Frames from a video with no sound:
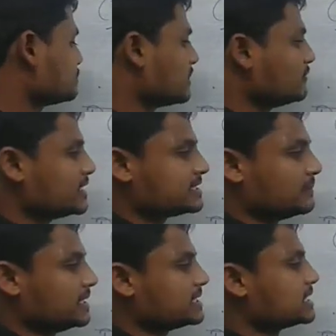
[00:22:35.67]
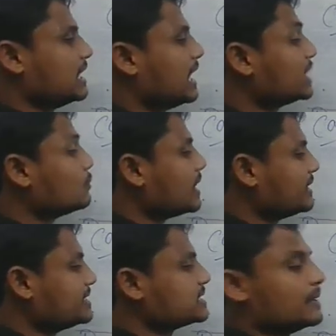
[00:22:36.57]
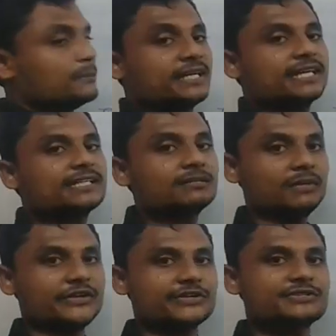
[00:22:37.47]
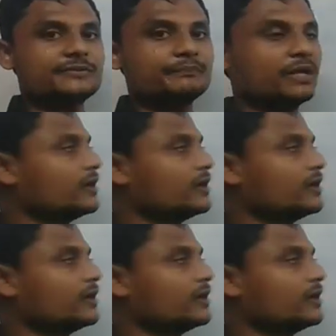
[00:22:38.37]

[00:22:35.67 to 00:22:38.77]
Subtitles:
prevention measures and what are its mitigation measures?